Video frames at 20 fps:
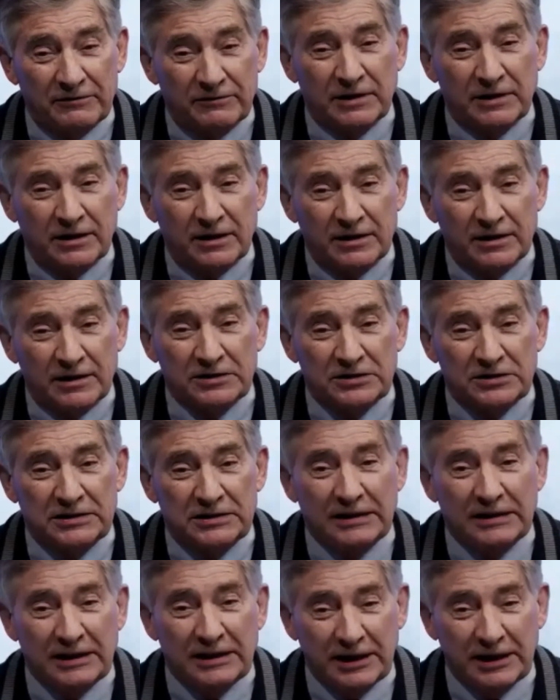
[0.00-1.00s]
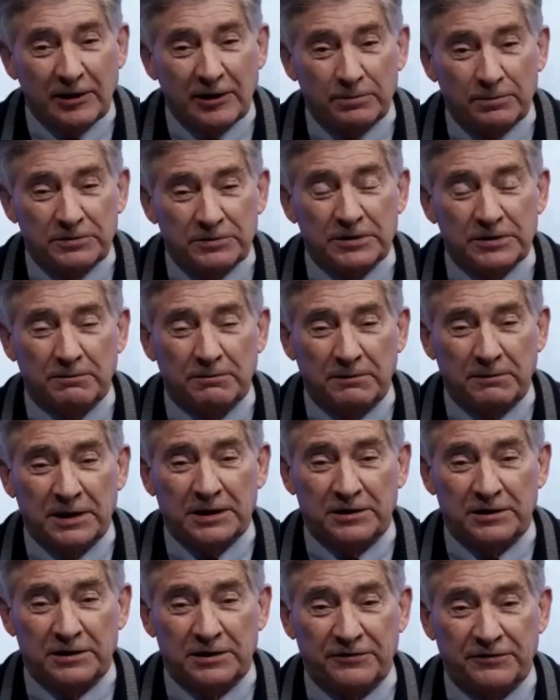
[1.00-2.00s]
at least helped make a
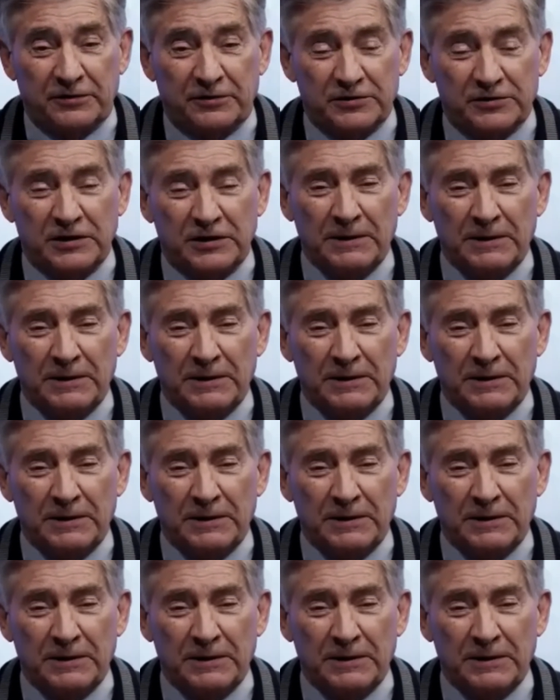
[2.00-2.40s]
difference.